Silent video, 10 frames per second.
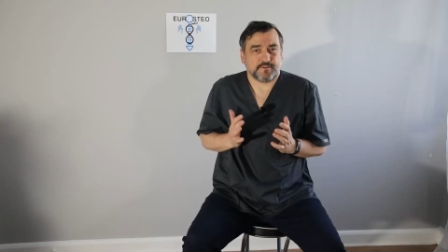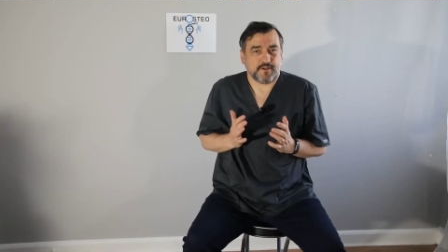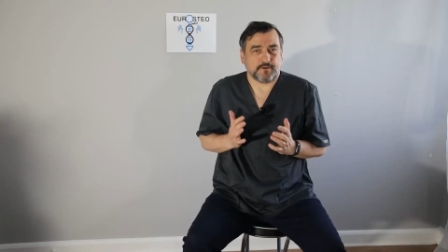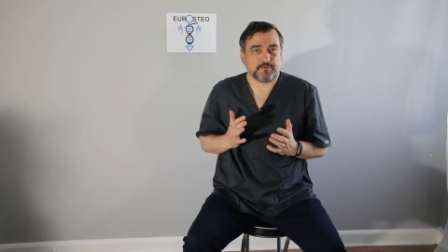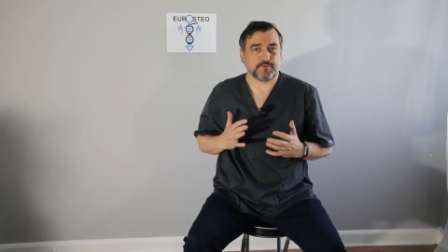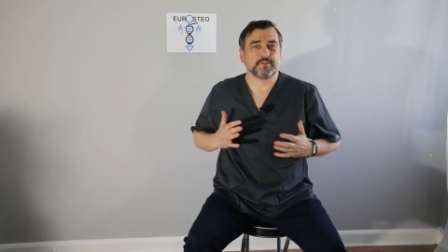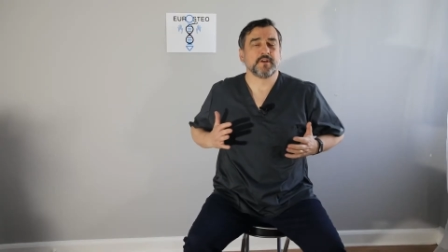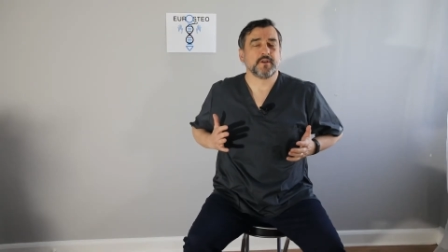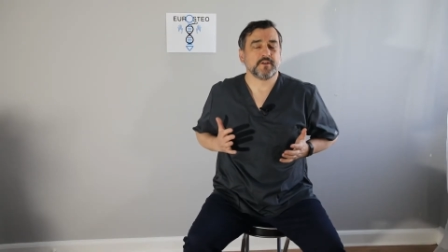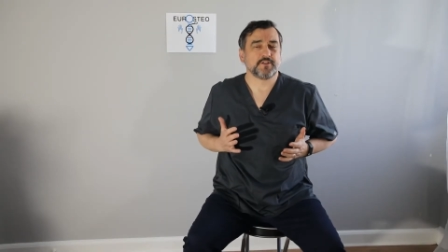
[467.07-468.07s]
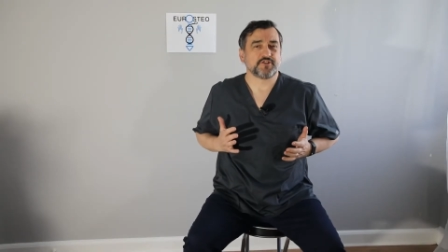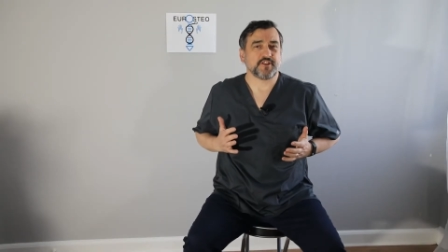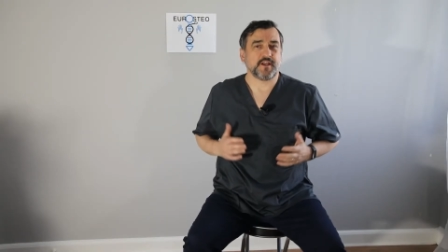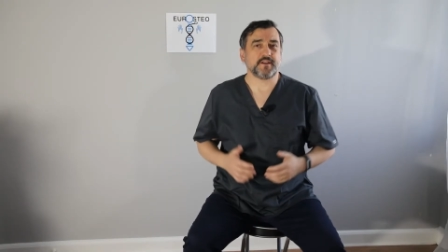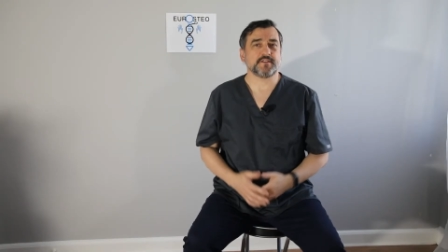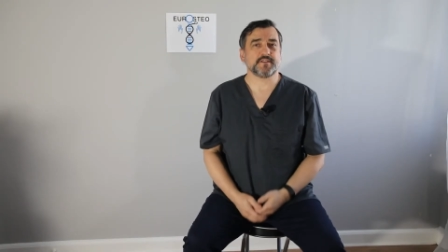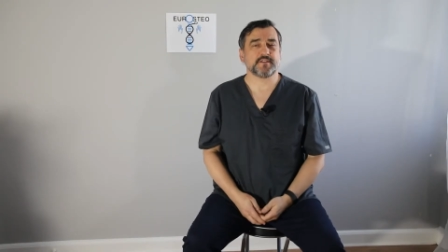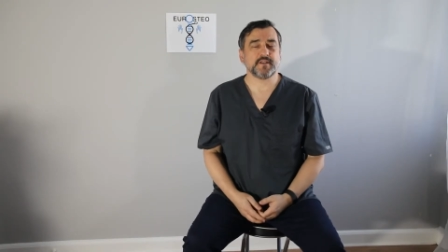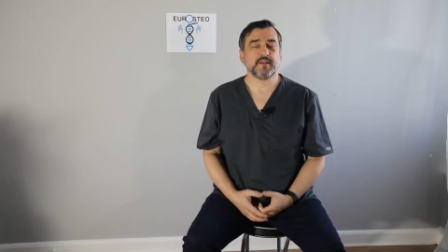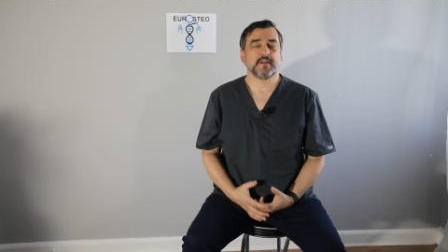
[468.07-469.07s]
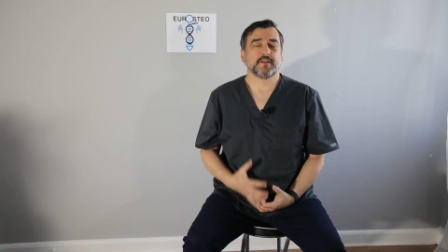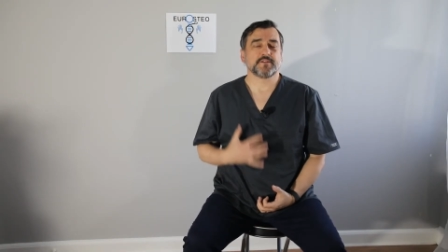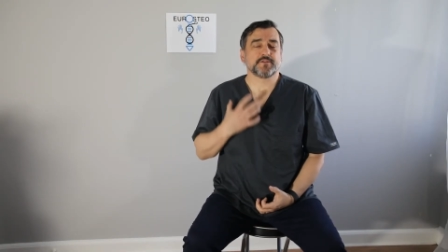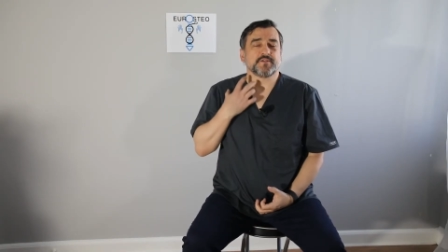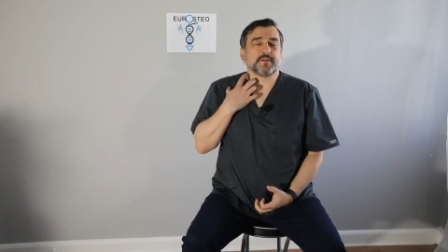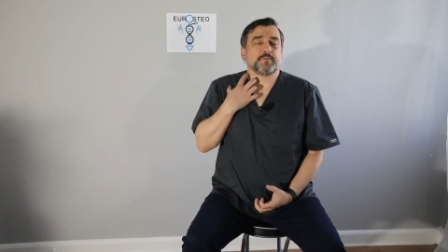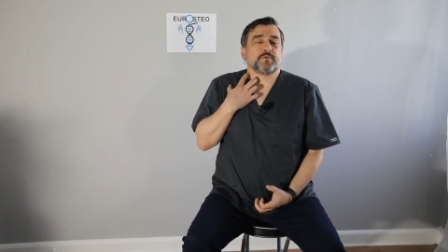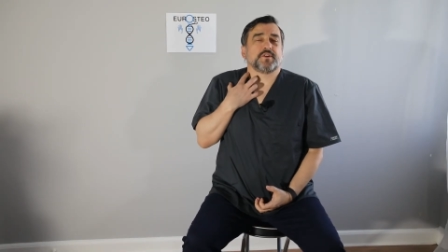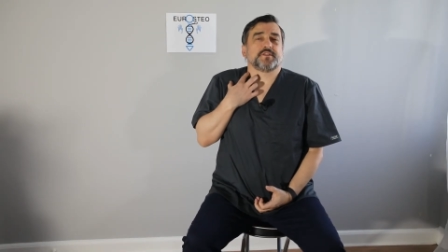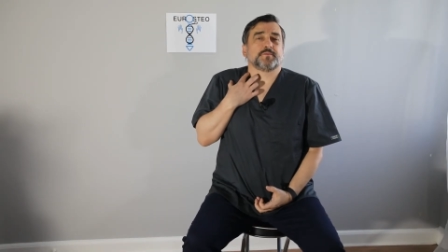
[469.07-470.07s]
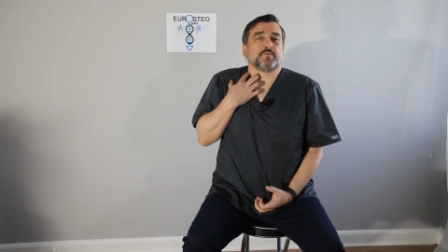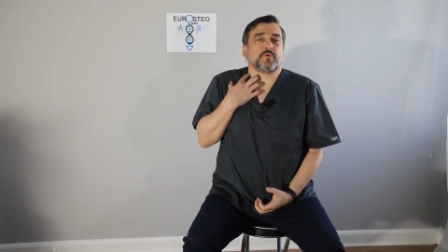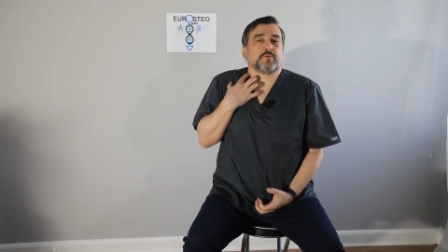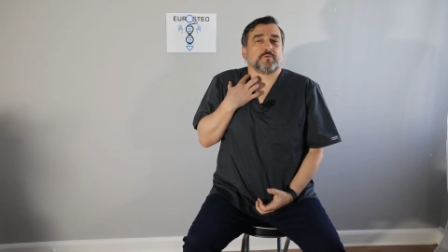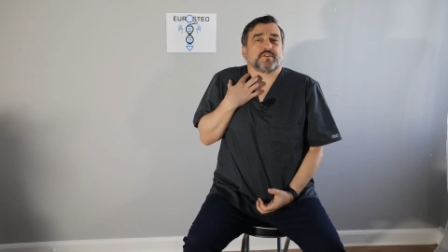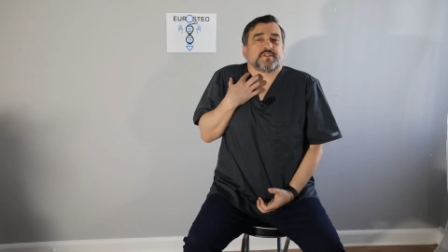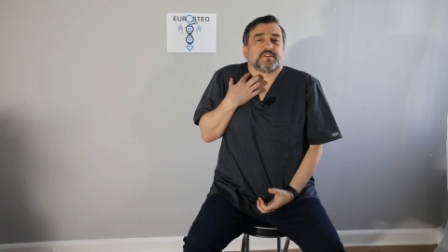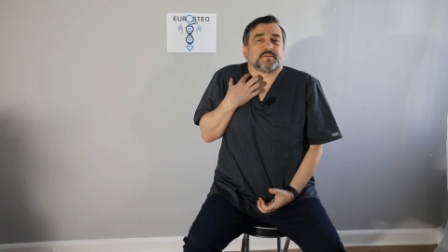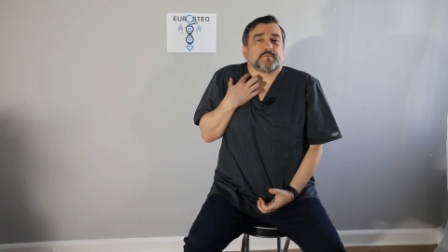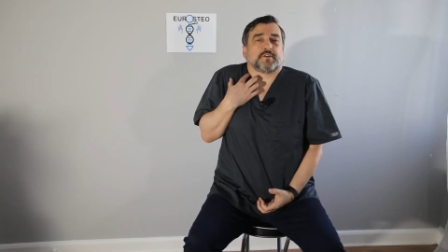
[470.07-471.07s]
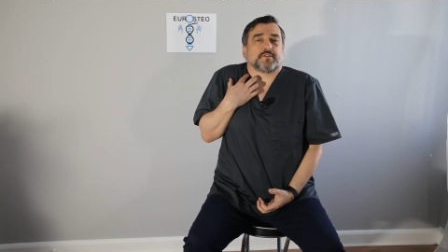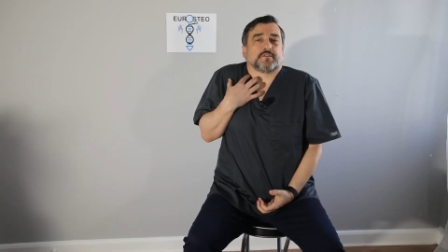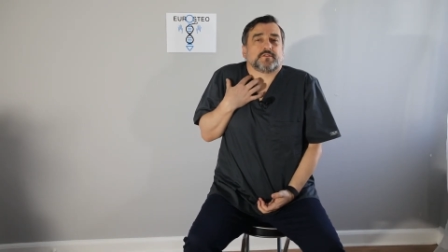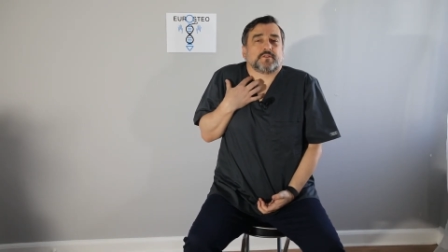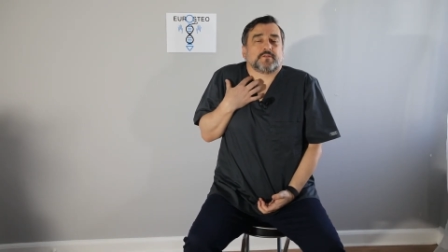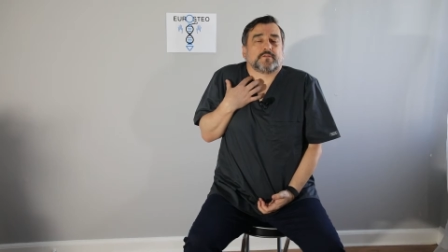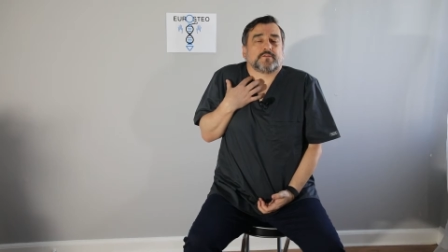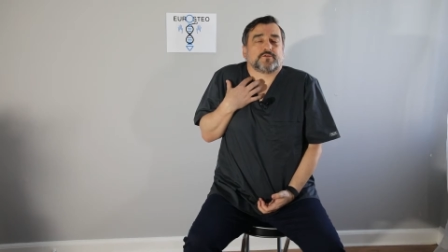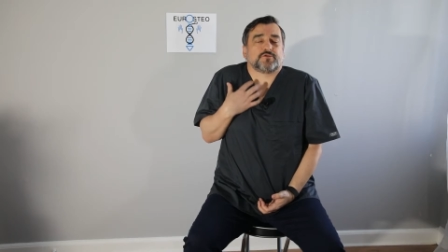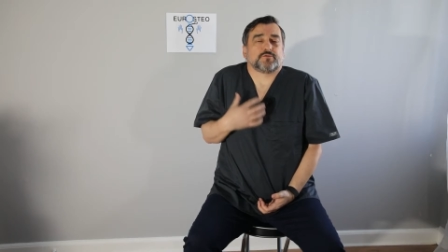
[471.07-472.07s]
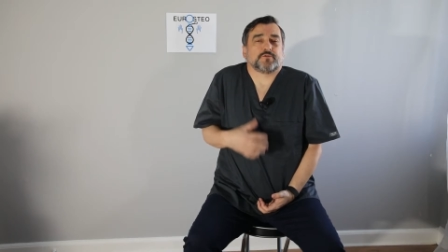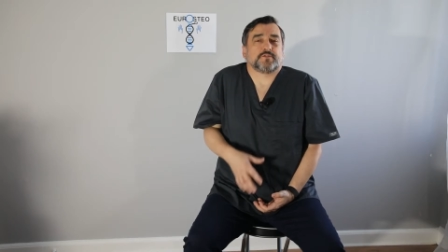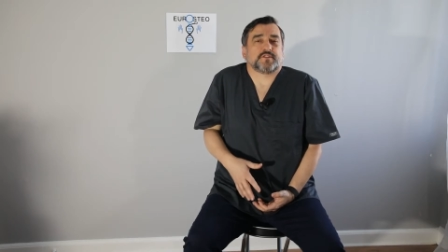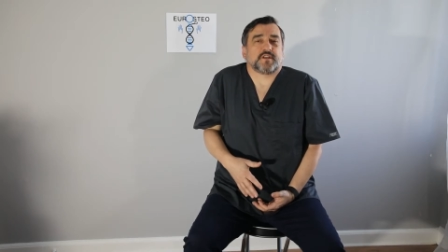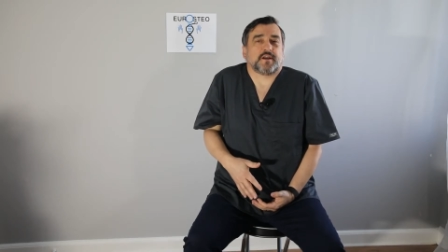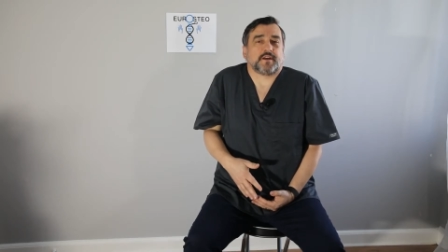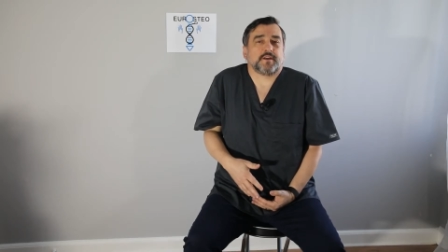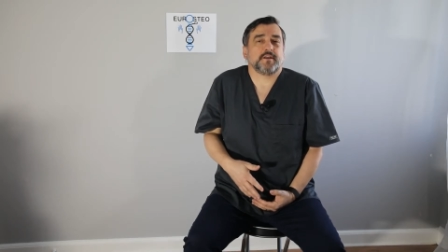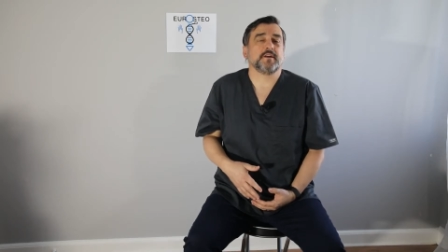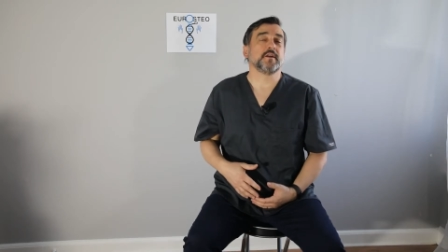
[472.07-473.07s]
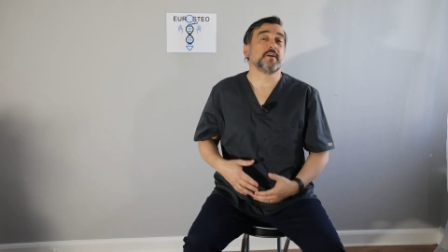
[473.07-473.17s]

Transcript: narrowed chest, so they breathe more with this muscle, often the shoulders high.